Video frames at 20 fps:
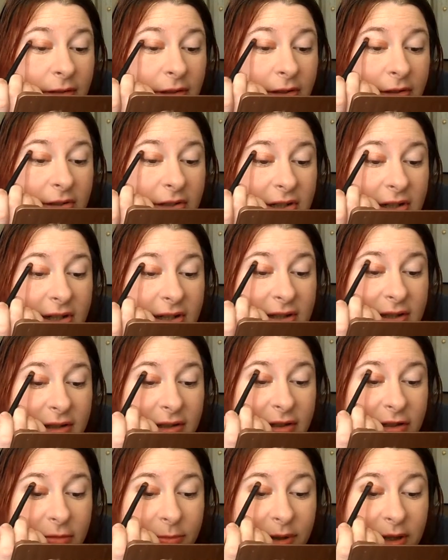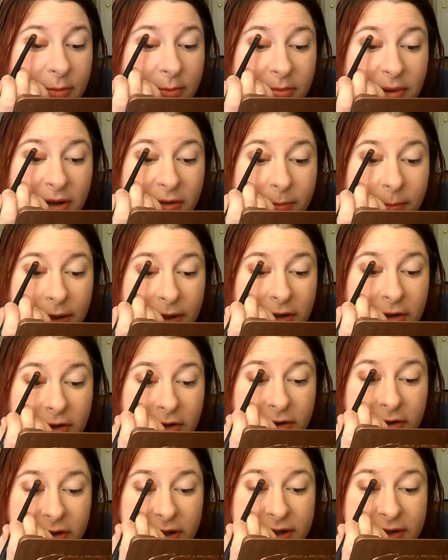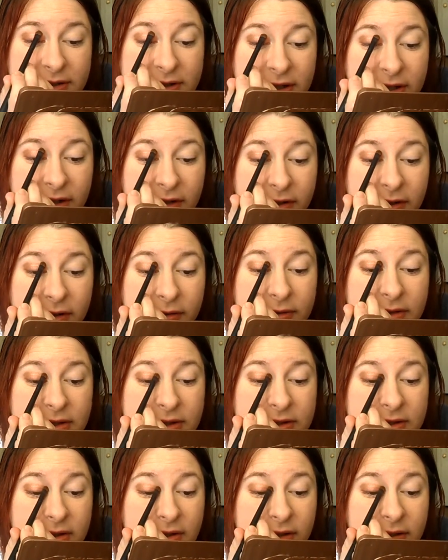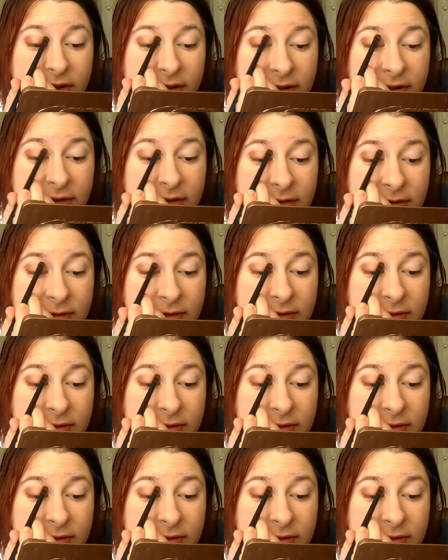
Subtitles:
I'm going to go just a little bit above my crease area with this color.